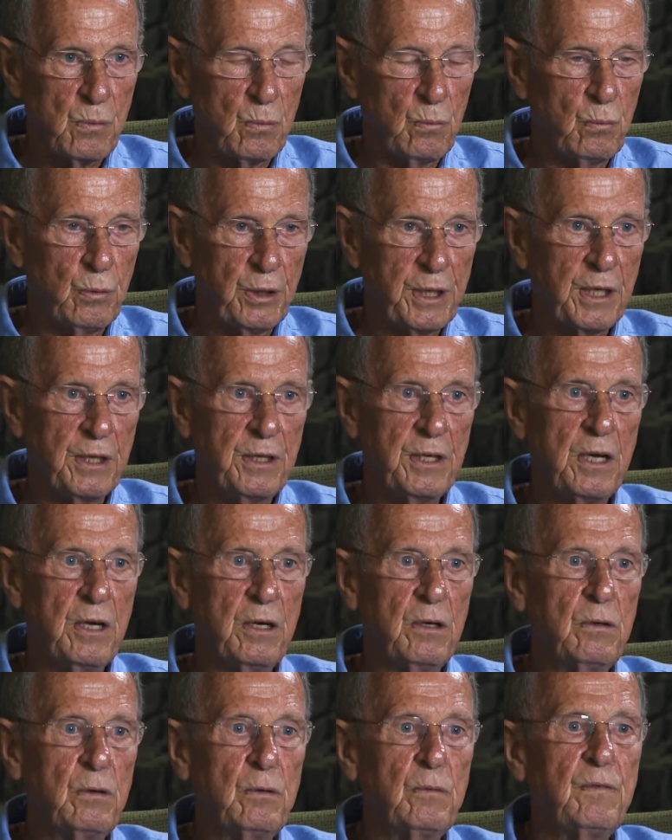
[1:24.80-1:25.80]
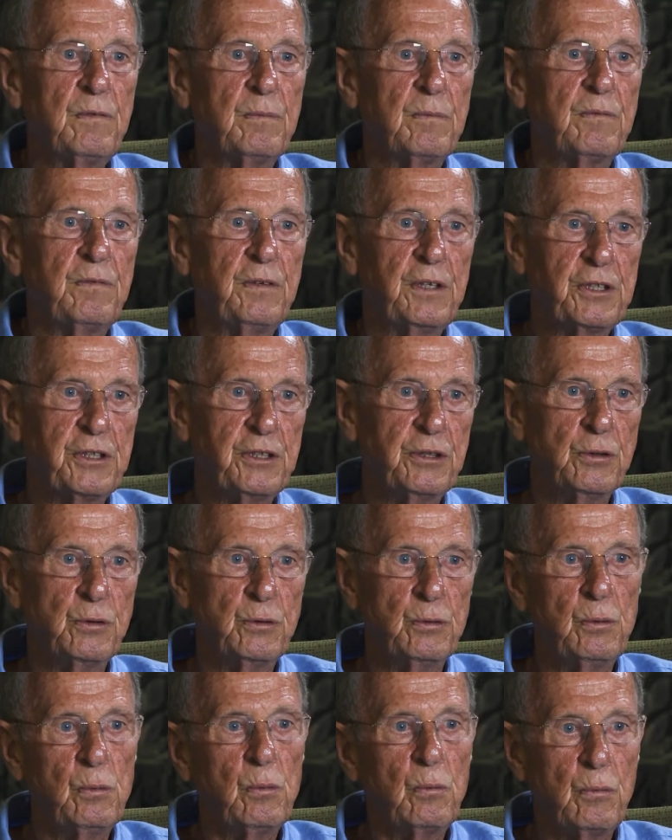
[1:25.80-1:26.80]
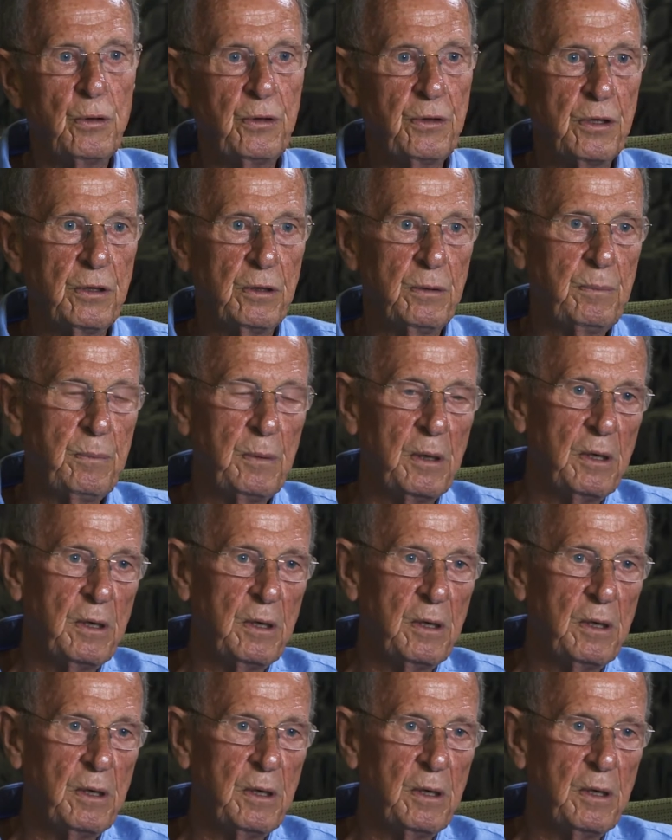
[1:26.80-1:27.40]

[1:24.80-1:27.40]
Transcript: we can now fix you with a